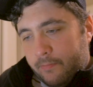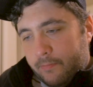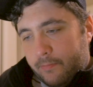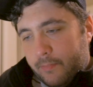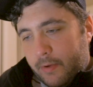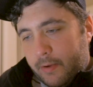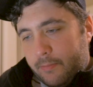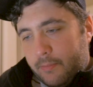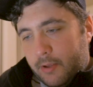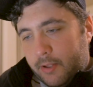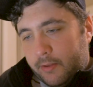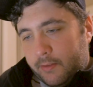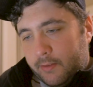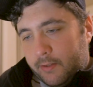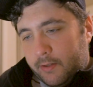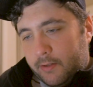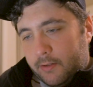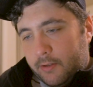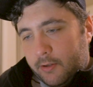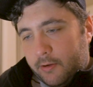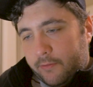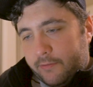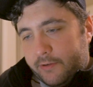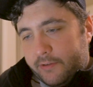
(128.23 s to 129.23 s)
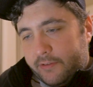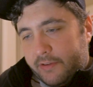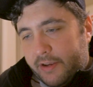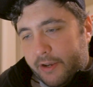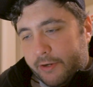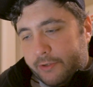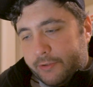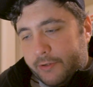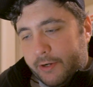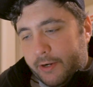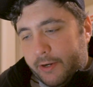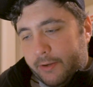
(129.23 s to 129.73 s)
Might be a little
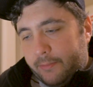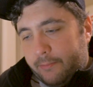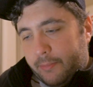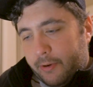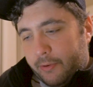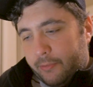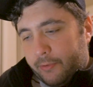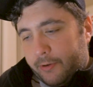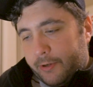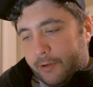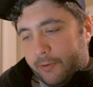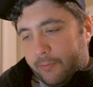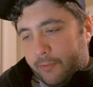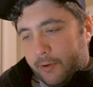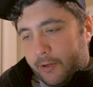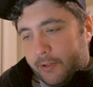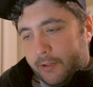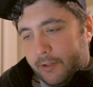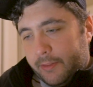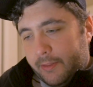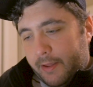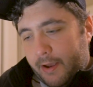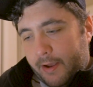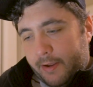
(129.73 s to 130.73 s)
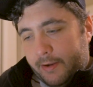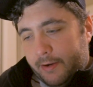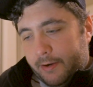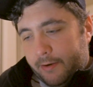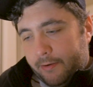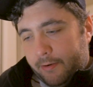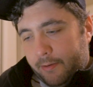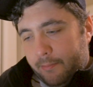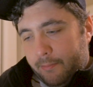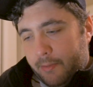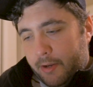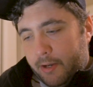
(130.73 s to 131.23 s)
oversaturated, but we're going to work on that here
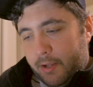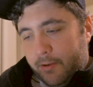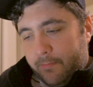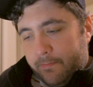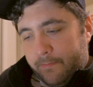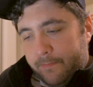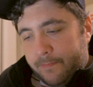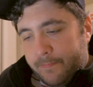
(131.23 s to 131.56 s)
in a minute.